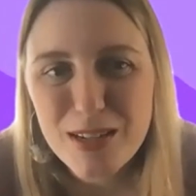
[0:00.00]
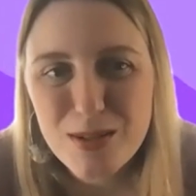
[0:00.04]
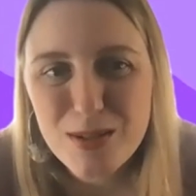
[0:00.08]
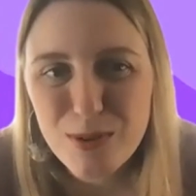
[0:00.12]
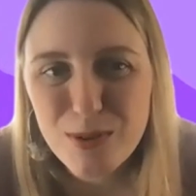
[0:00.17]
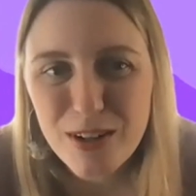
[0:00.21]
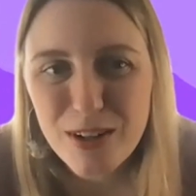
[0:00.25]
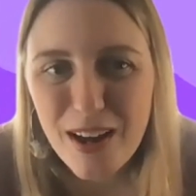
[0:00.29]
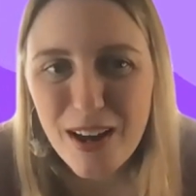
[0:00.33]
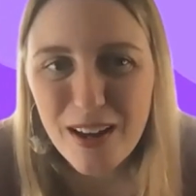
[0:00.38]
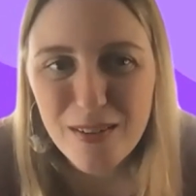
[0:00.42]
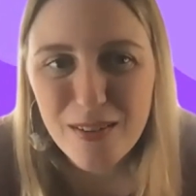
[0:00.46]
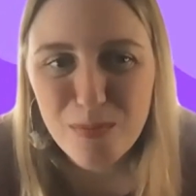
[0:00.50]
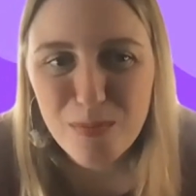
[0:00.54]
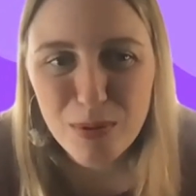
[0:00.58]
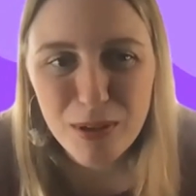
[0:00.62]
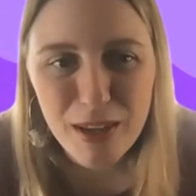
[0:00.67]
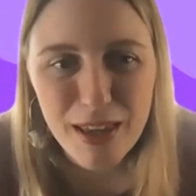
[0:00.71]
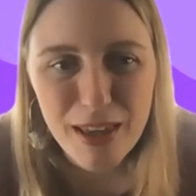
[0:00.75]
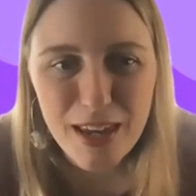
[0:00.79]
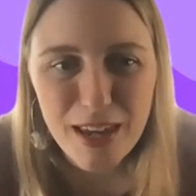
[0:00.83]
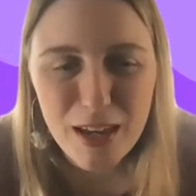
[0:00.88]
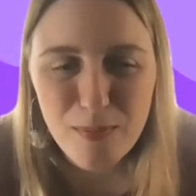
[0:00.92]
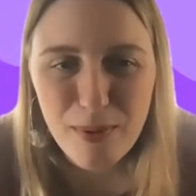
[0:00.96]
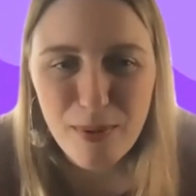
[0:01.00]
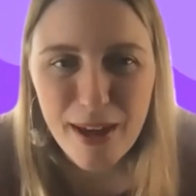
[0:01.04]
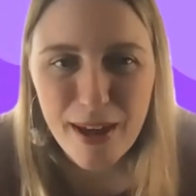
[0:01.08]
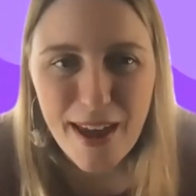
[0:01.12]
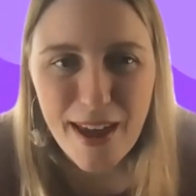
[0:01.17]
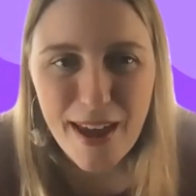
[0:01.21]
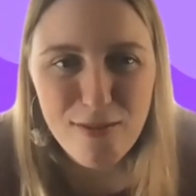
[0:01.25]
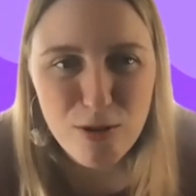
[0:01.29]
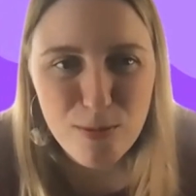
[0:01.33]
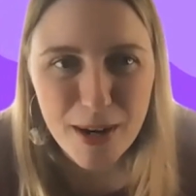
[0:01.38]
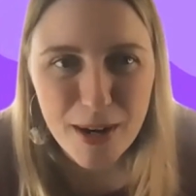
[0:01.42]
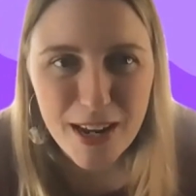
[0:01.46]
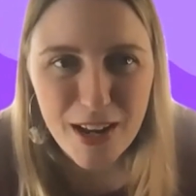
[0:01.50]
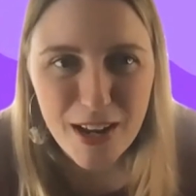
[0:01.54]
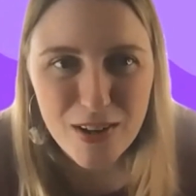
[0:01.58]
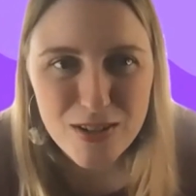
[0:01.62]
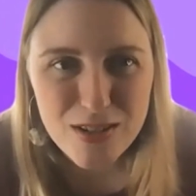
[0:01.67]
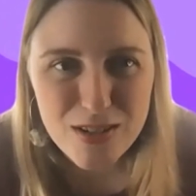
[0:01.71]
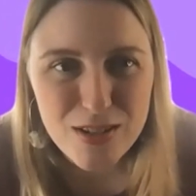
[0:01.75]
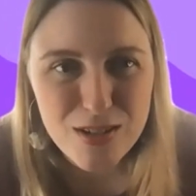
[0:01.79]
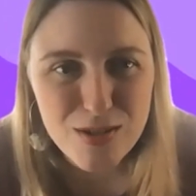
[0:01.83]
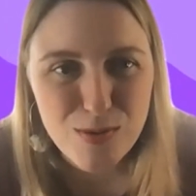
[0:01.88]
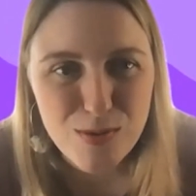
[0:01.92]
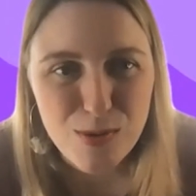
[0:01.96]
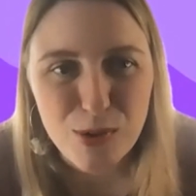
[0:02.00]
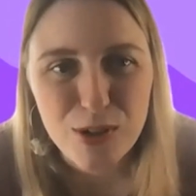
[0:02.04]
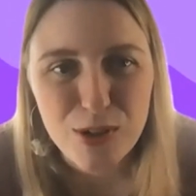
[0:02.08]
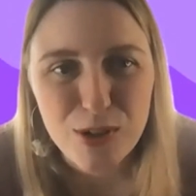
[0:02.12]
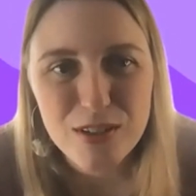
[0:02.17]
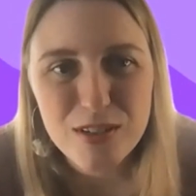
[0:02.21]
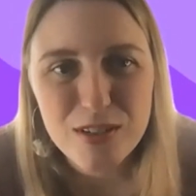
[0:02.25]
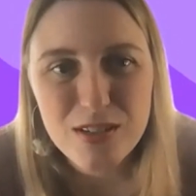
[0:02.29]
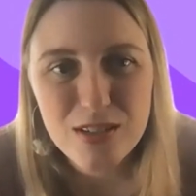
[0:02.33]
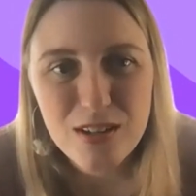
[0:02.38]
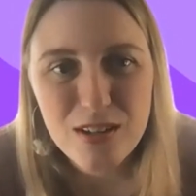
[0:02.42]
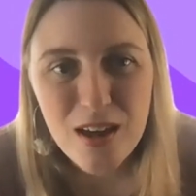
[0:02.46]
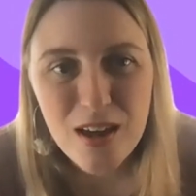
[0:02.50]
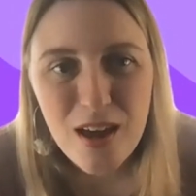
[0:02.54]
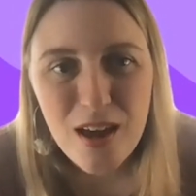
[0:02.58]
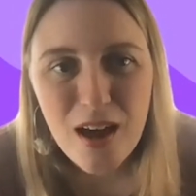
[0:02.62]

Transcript: we're not playing by everybody else's rules.